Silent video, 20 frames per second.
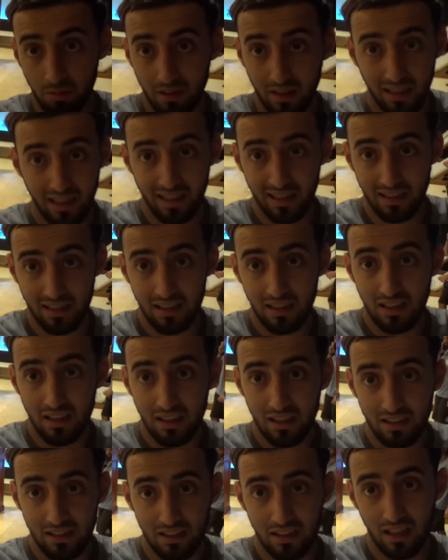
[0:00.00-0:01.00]
wet. I hate
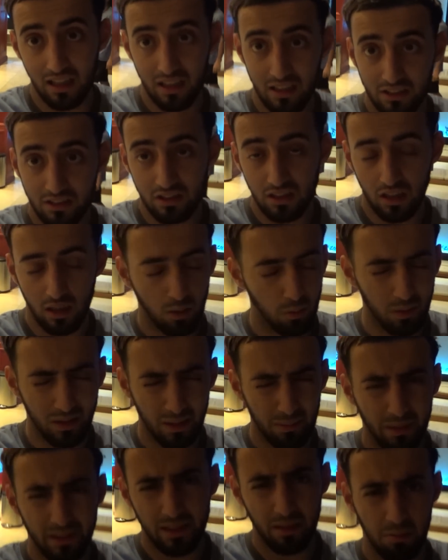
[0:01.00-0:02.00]
not. I don't want to
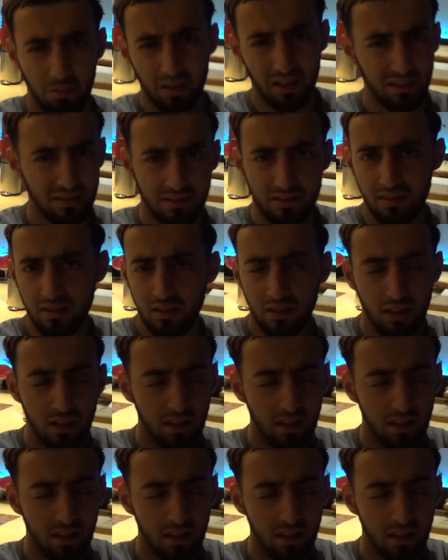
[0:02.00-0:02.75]
get my camera wet because it's,